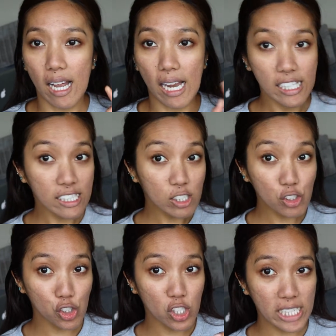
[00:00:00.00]
A little
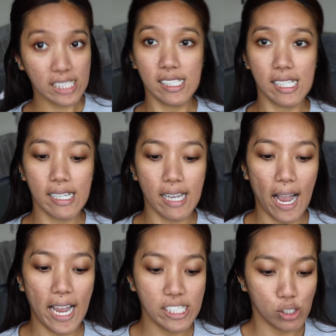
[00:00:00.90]
trick that
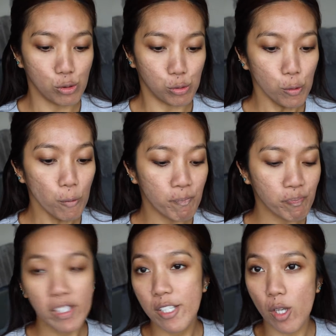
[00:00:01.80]
I do,
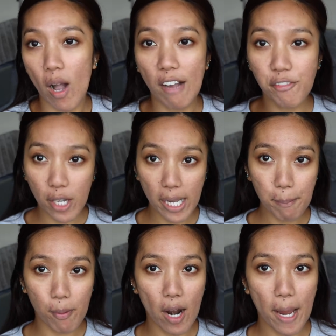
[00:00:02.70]
so after I
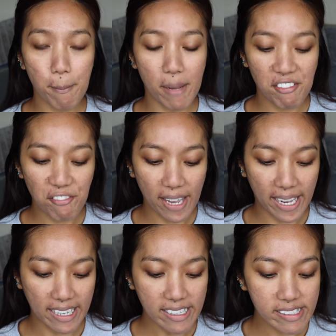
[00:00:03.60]
prime my
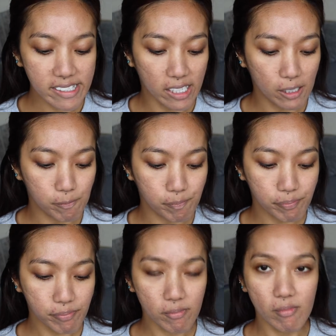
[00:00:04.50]
face,
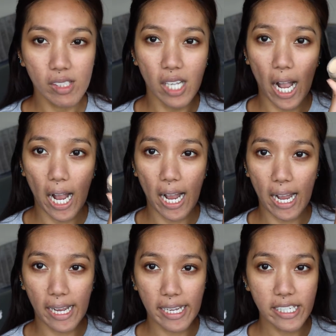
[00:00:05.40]

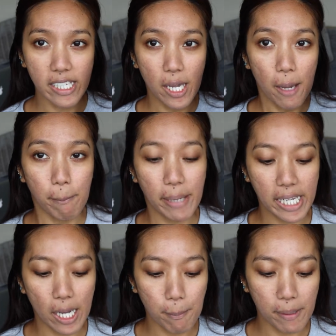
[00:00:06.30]
I
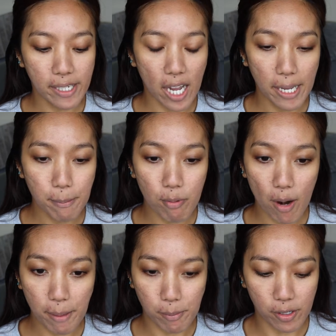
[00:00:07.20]
pick up an eye
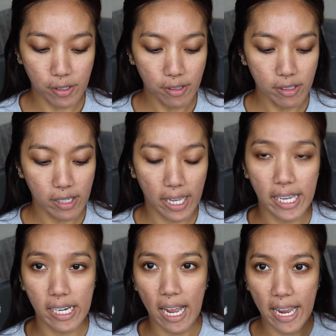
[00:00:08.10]
primer,
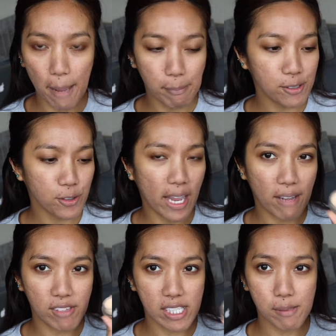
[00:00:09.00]
and I happen to
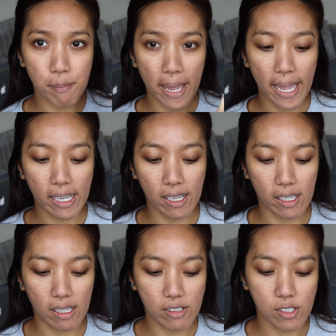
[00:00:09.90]
have this MAC
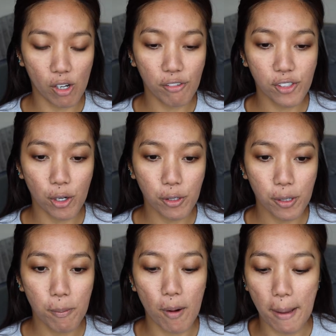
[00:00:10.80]
Soft
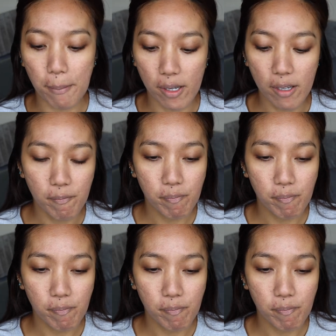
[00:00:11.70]
Ochre Primer,